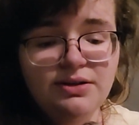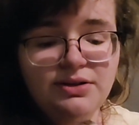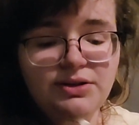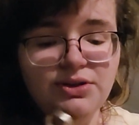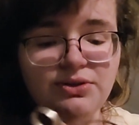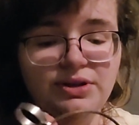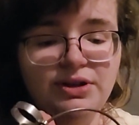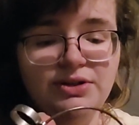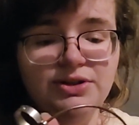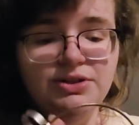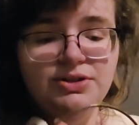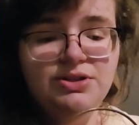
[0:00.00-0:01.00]
So
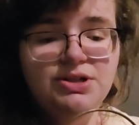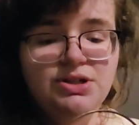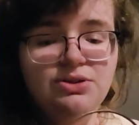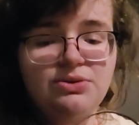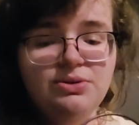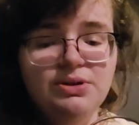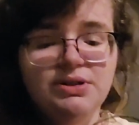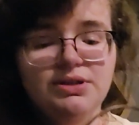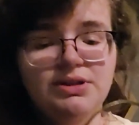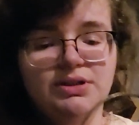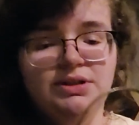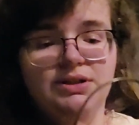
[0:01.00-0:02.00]
there's 2
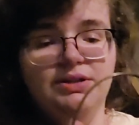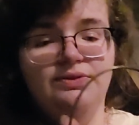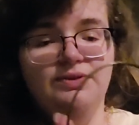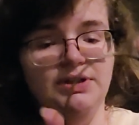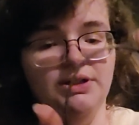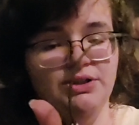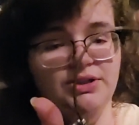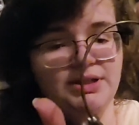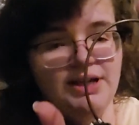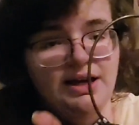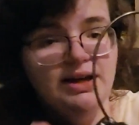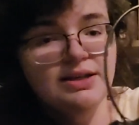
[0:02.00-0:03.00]
of each
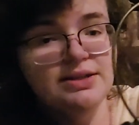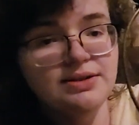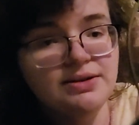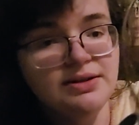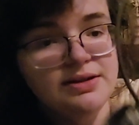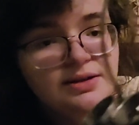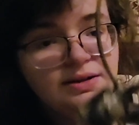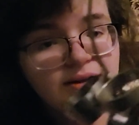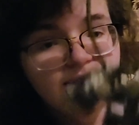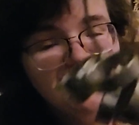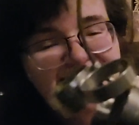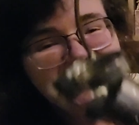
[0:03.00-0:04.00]
size
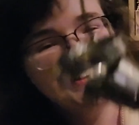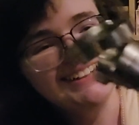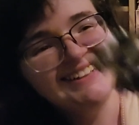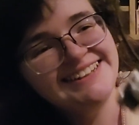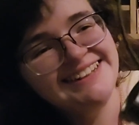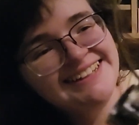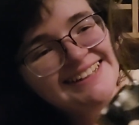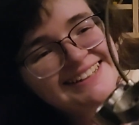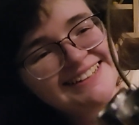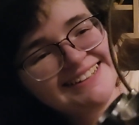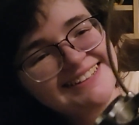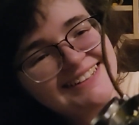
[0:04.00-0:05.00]
on
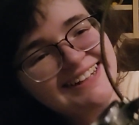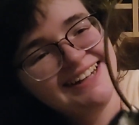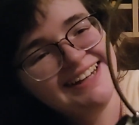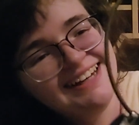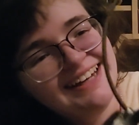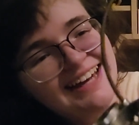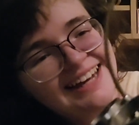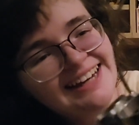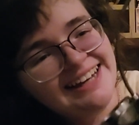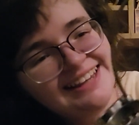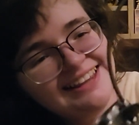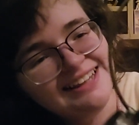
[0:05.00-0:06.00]
this, and
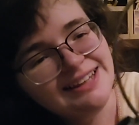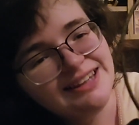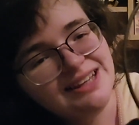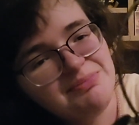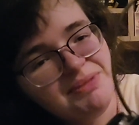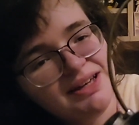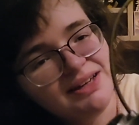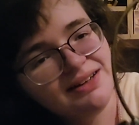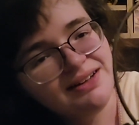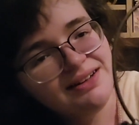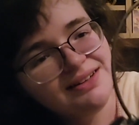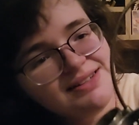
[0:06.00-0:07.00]
I think they make
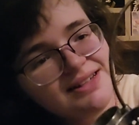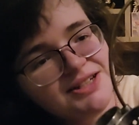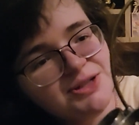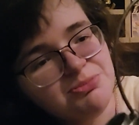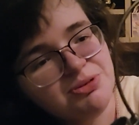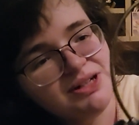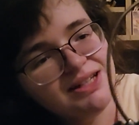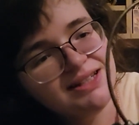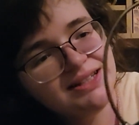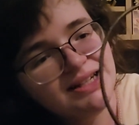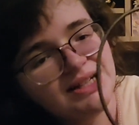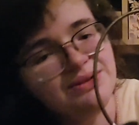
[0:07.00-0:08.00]
such a pretty
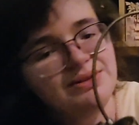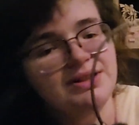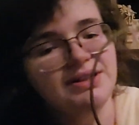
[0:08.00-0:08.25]
sound.